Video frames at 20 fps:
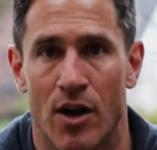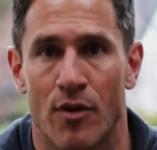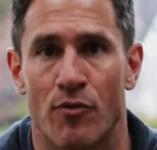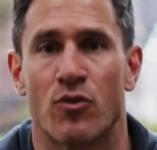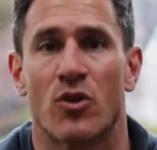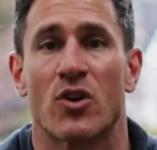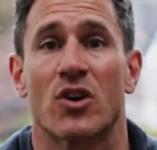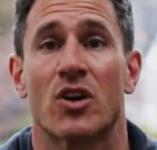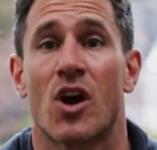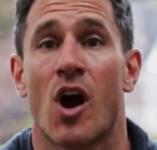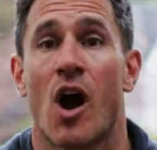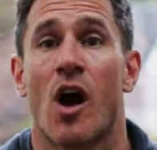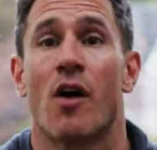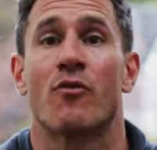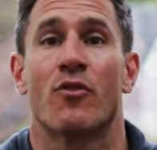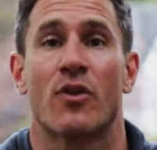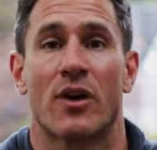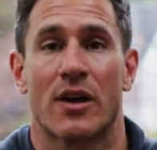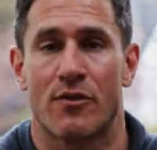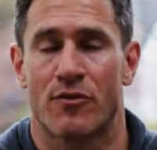of
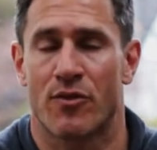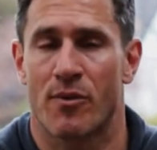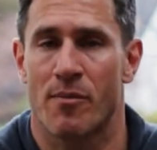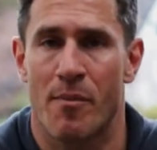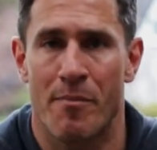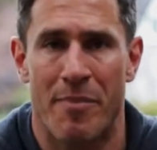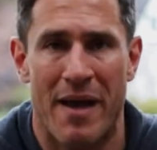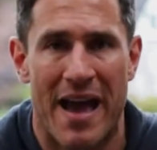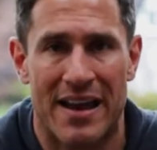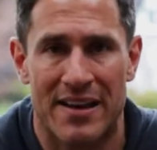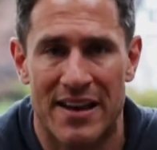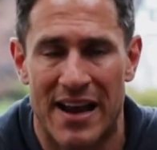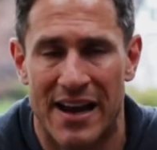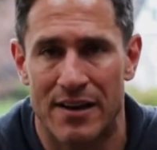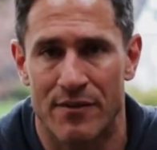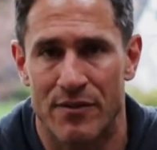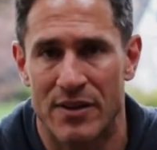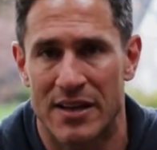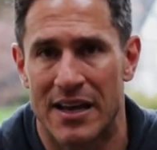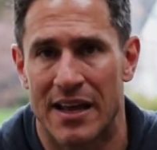recovering from a bad
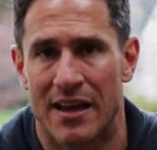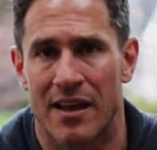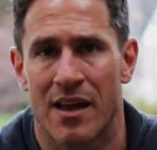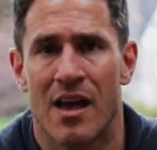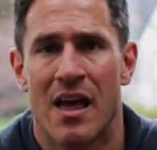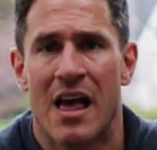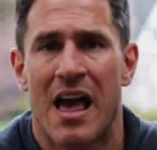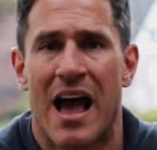night of eating,